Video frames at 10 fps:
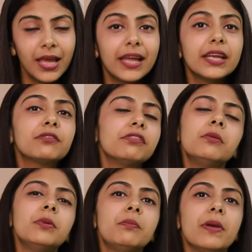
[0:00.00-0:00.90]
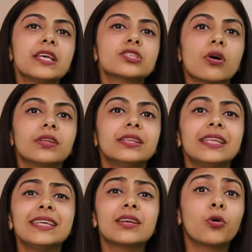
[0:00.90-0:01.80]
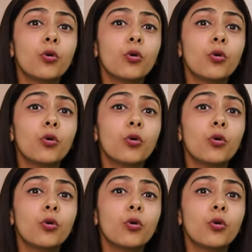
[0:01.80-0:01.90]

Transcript: and it will be based on the